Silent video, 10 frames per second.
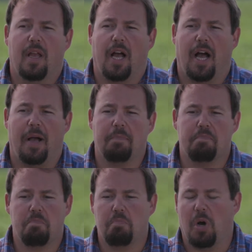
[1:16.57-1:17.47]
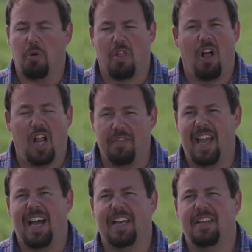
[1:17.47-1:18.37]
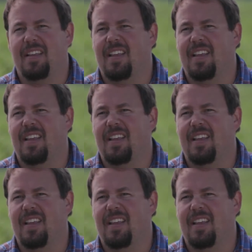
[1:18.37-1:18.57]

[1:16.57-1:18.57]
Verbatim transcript: Um, but with all that,